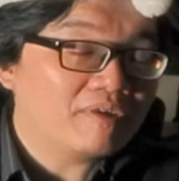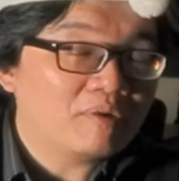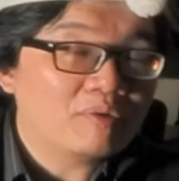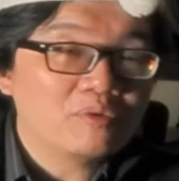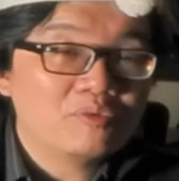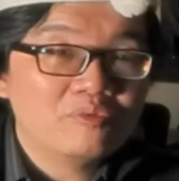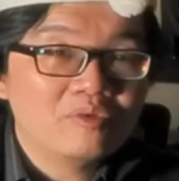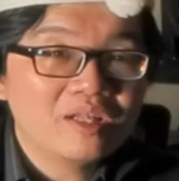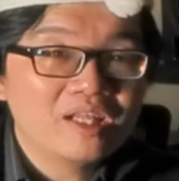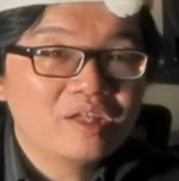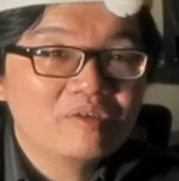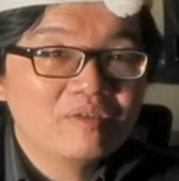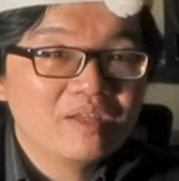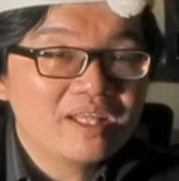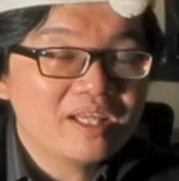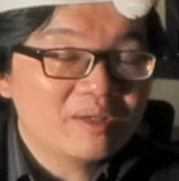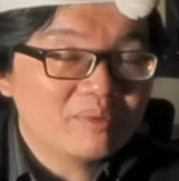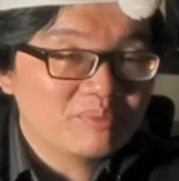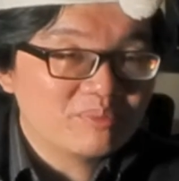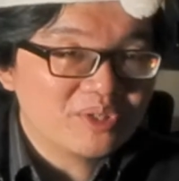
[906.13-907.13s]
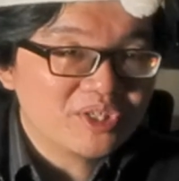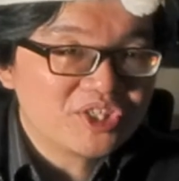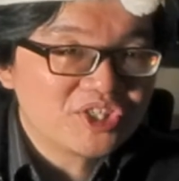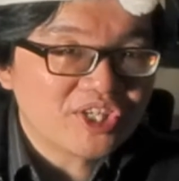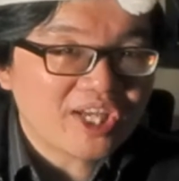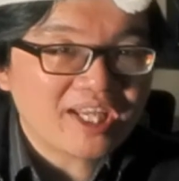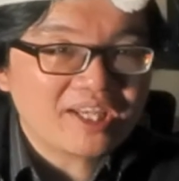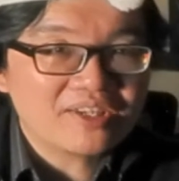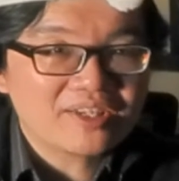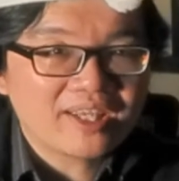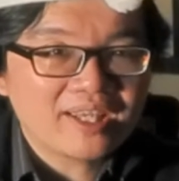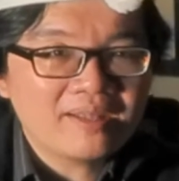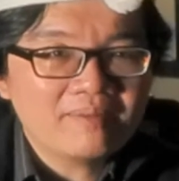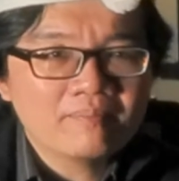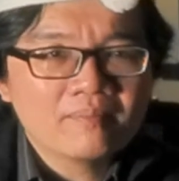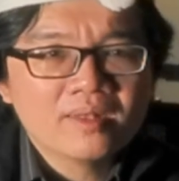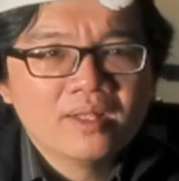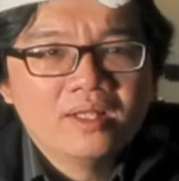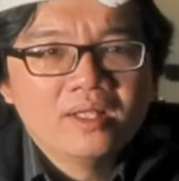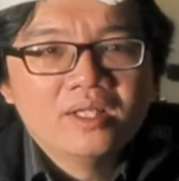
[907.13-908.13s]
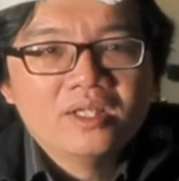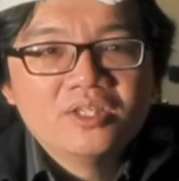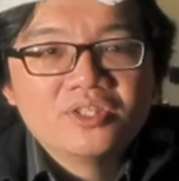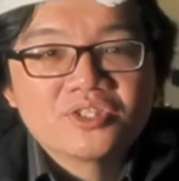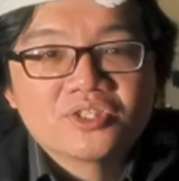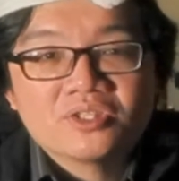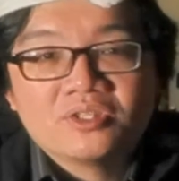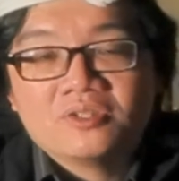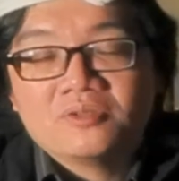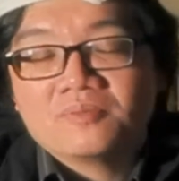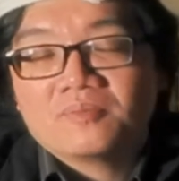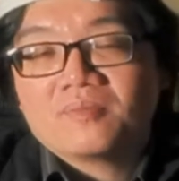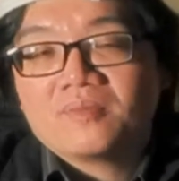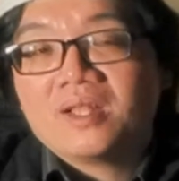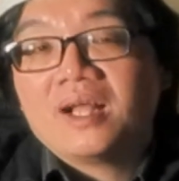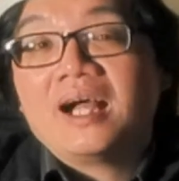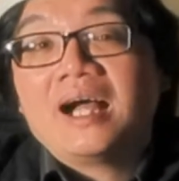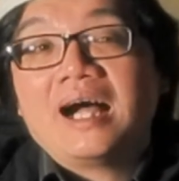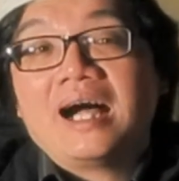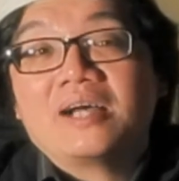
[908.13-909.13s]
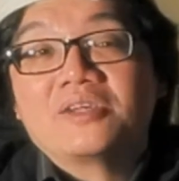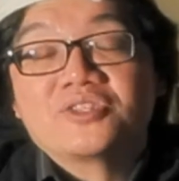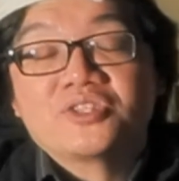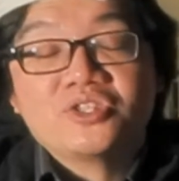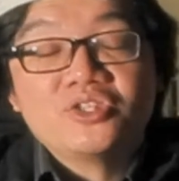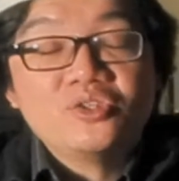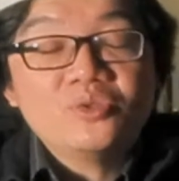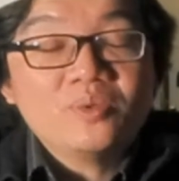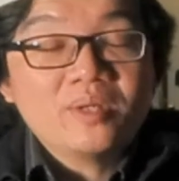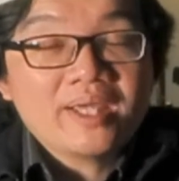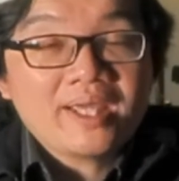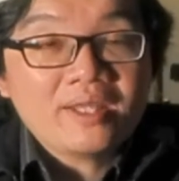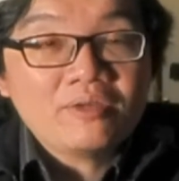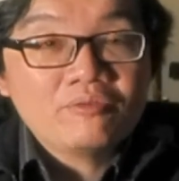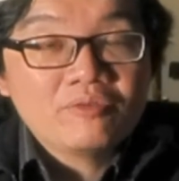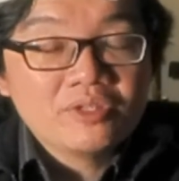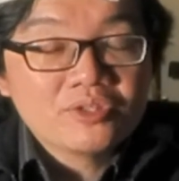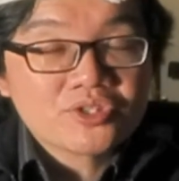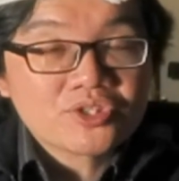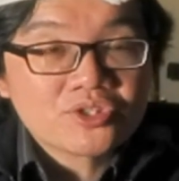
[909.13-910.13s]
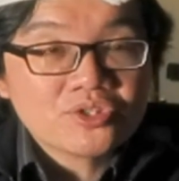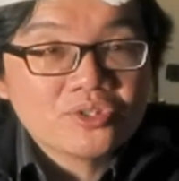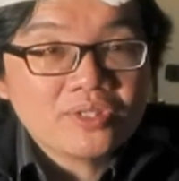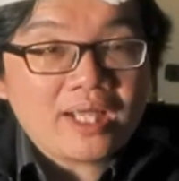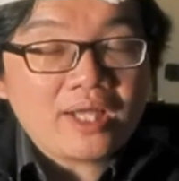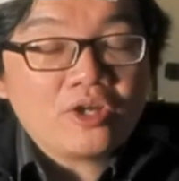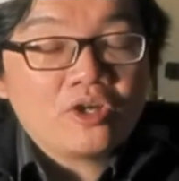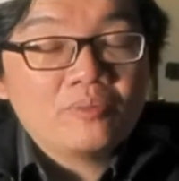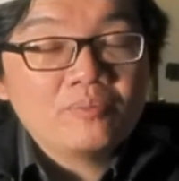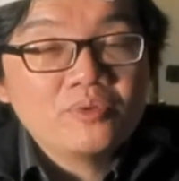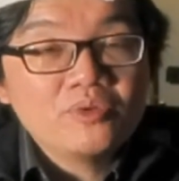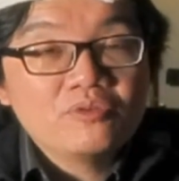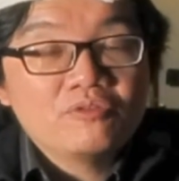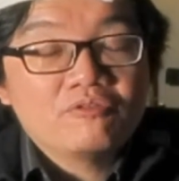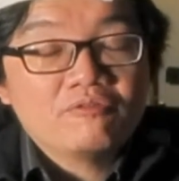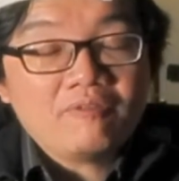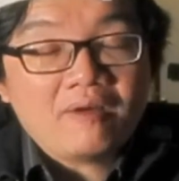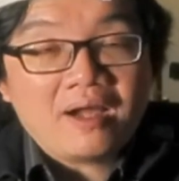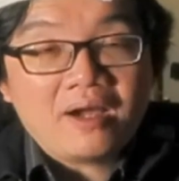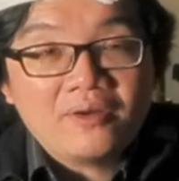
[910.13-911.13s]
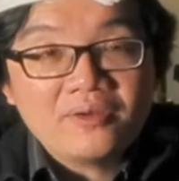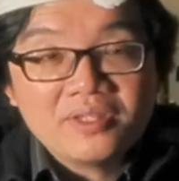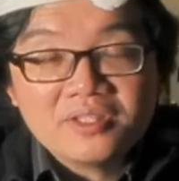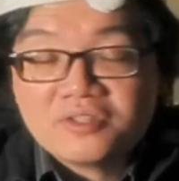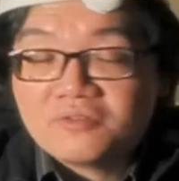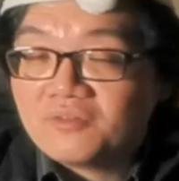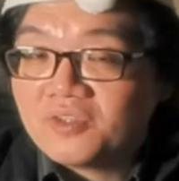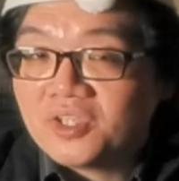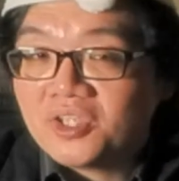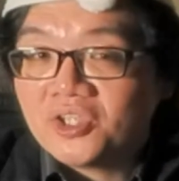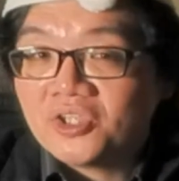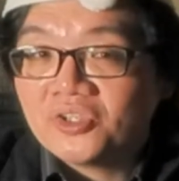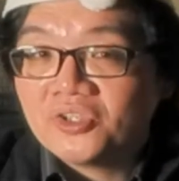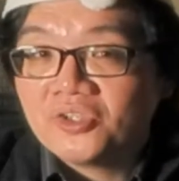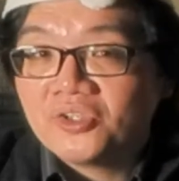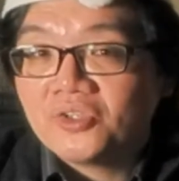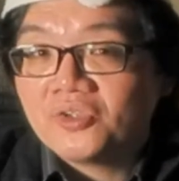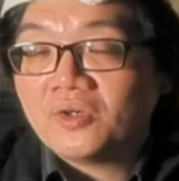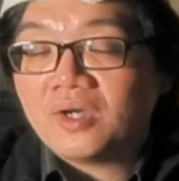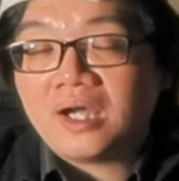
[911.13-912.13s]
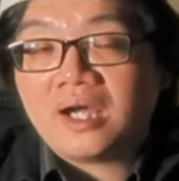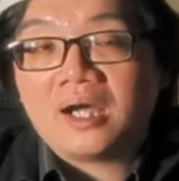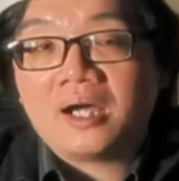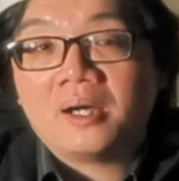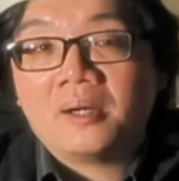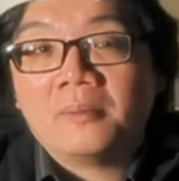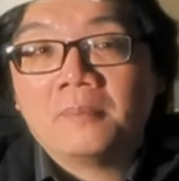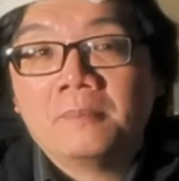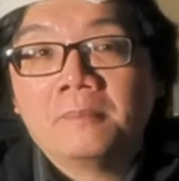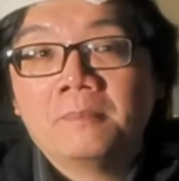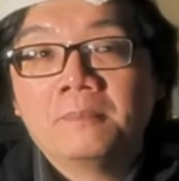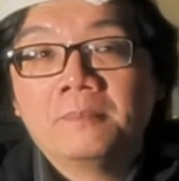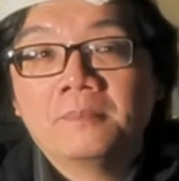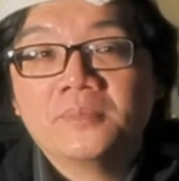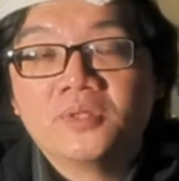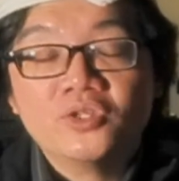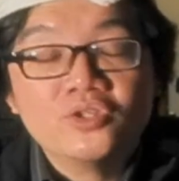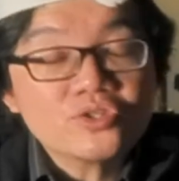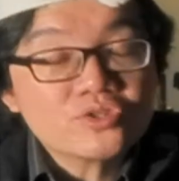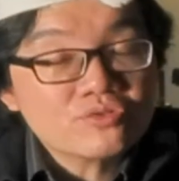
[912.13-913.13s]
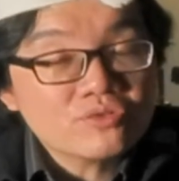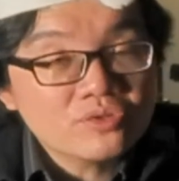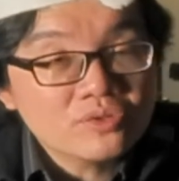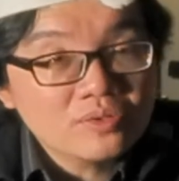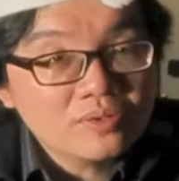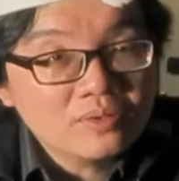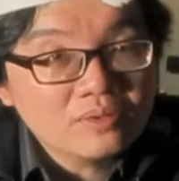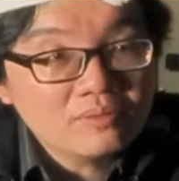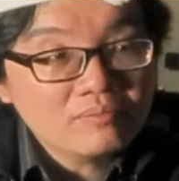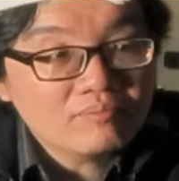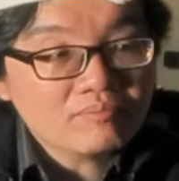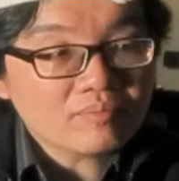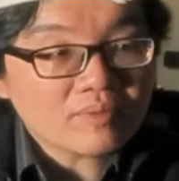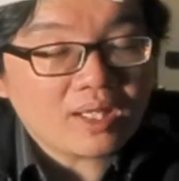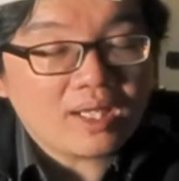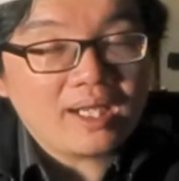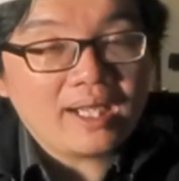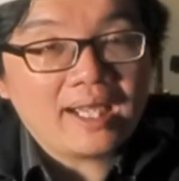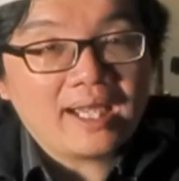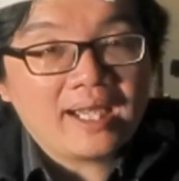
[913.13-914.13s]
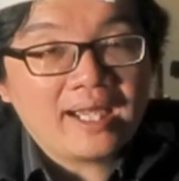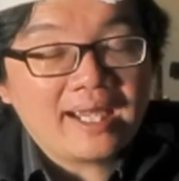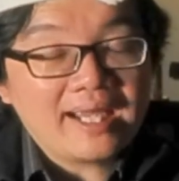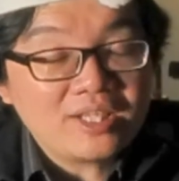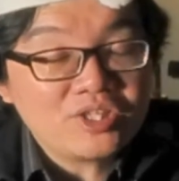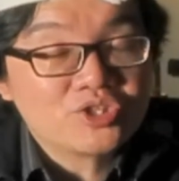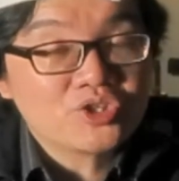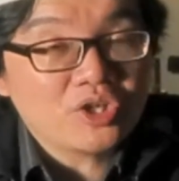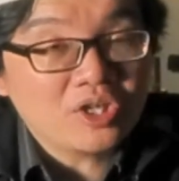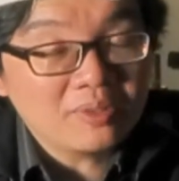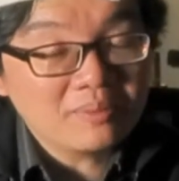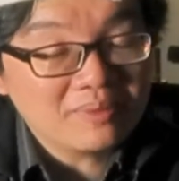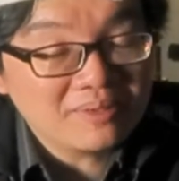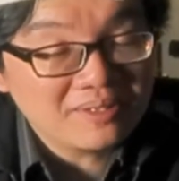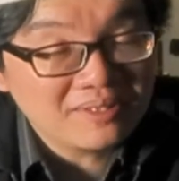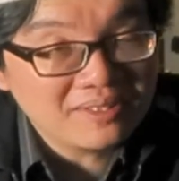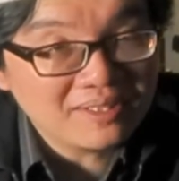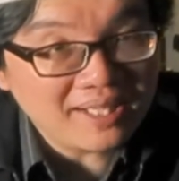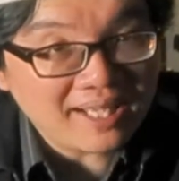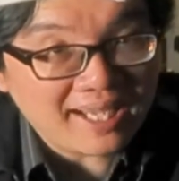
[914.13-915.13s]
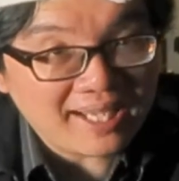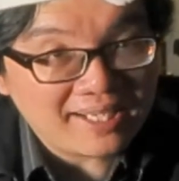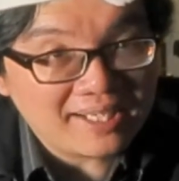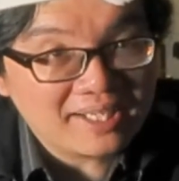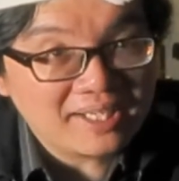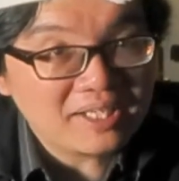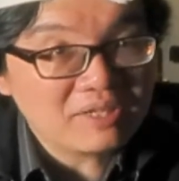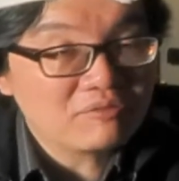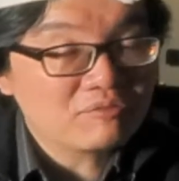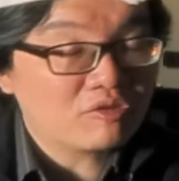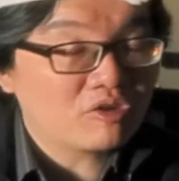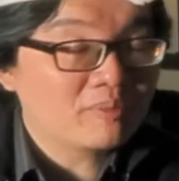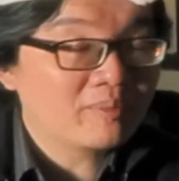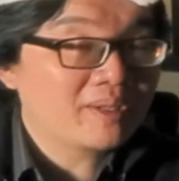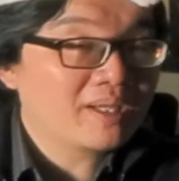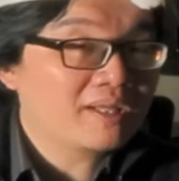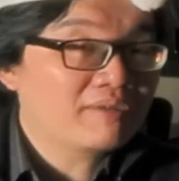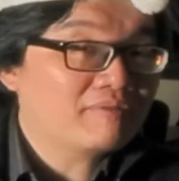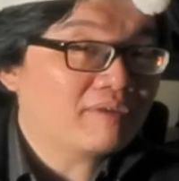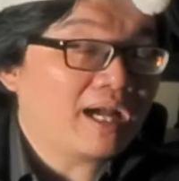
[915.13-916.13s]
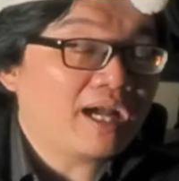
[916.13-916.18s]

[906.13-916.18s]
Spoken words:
I would really appreciate. Okay, so I'll see you again real soon. I hope you found this video useful, enjoyable, and informative.